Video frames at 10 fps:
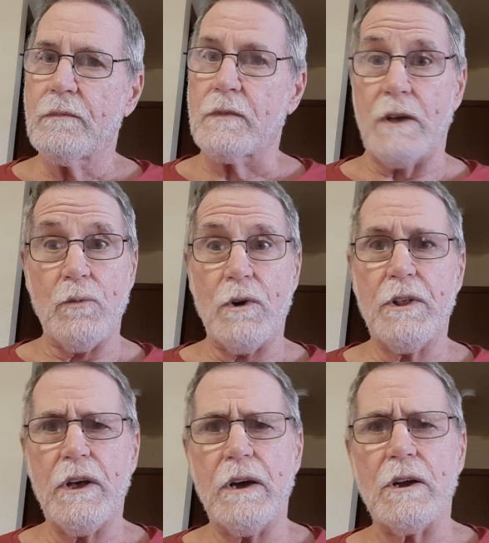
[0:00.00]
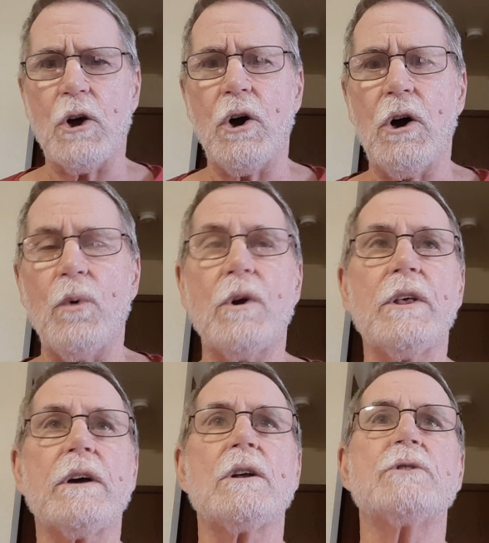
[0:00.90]
Then what are they going to call? What are they
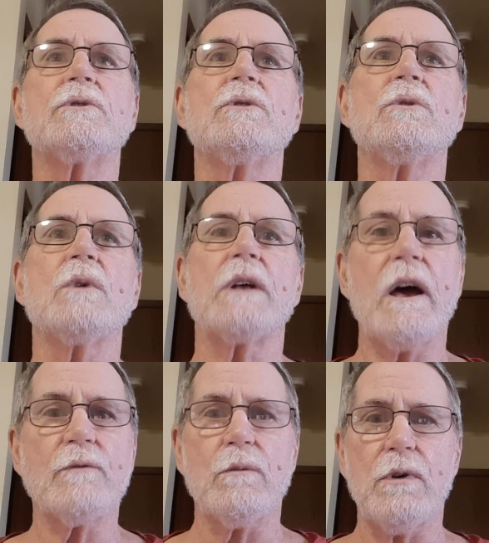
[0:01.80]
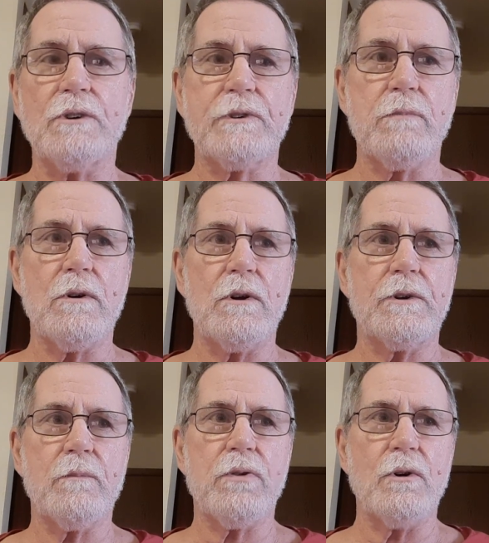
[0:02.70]
going to do when they have no books to burn
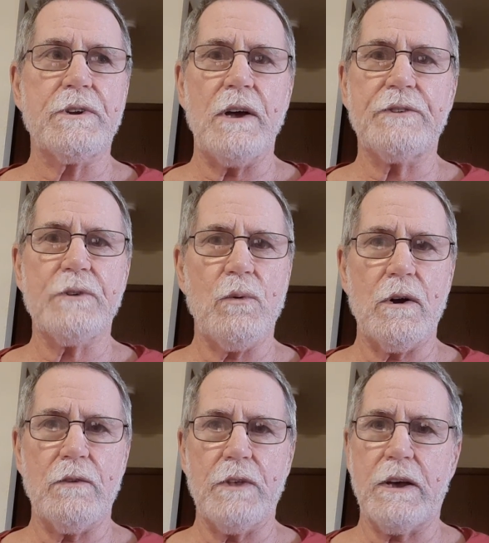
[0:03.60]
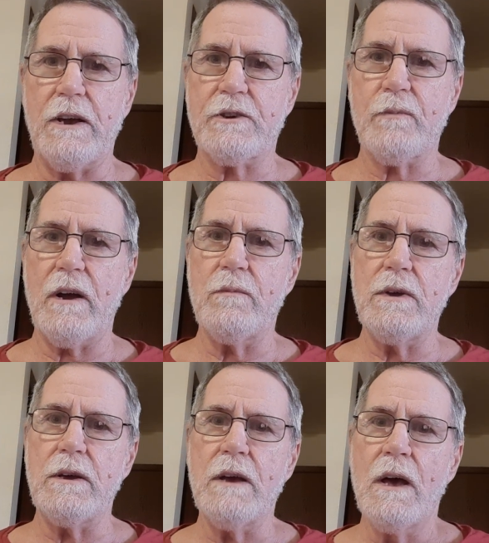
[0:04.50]
to protest or whatever the case might
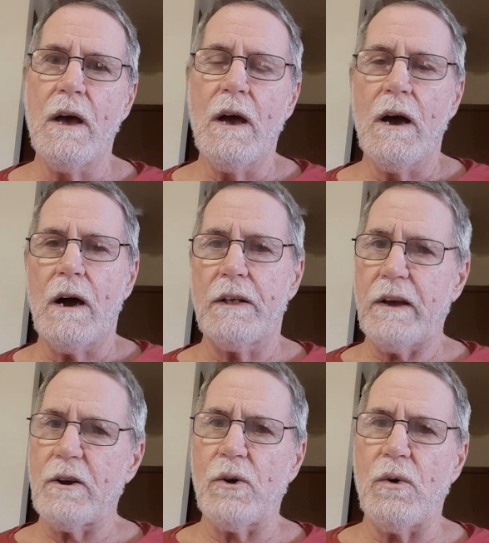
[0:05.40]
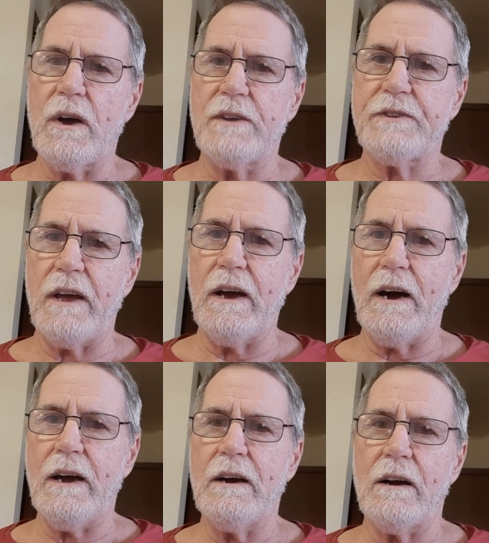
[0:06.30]
be? Are they going to go against
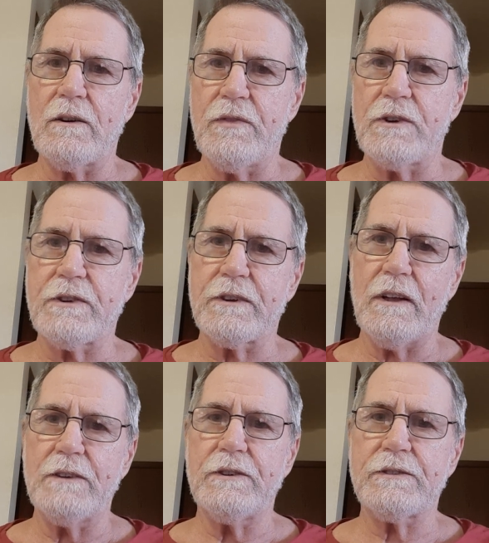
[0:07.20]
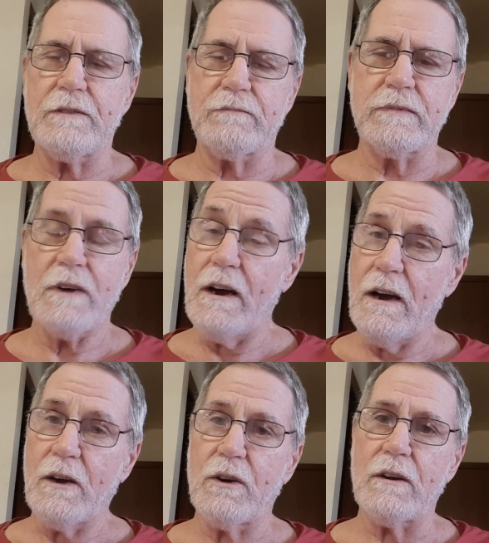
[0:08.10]
AI, artificial intelligence?
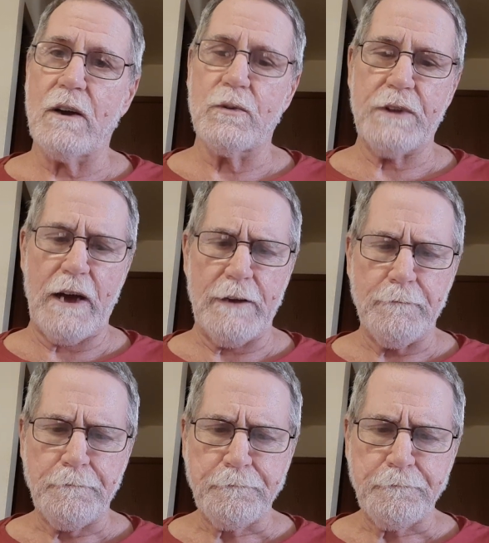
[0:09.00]
Uh, good luck with that.